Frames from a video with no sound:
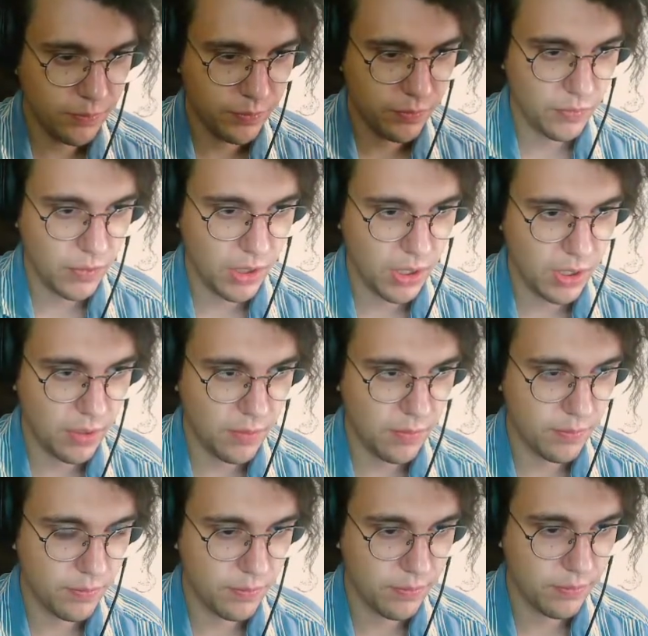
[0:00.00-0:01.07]

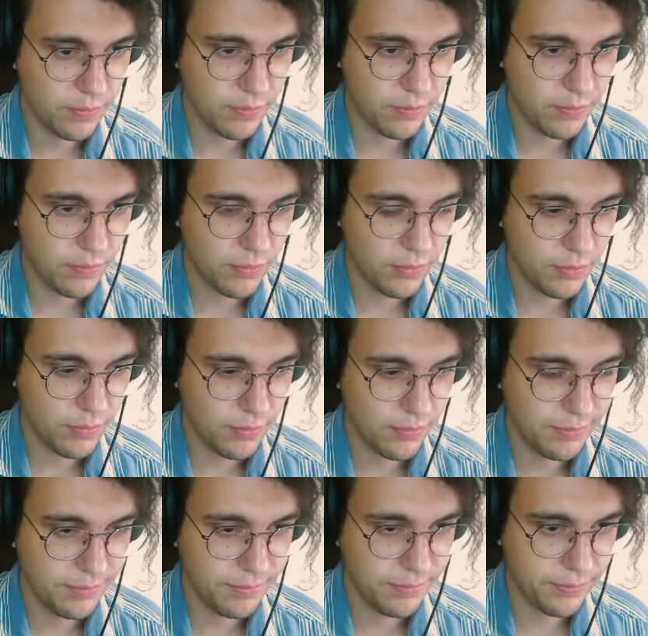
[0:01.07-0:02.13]

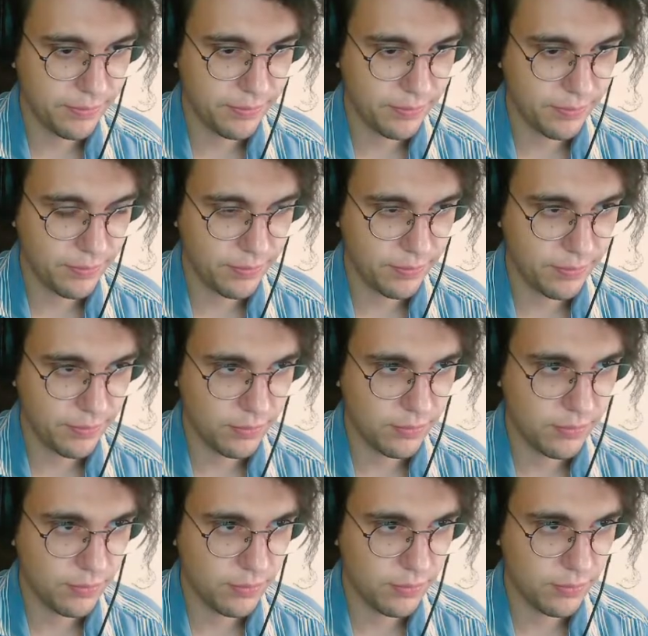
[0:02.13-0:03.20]

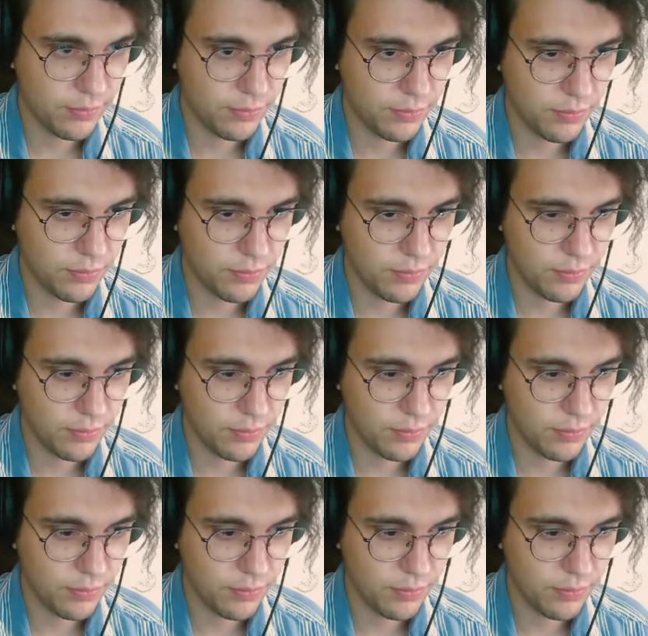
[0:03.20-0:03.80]
No one is speaking in this clip.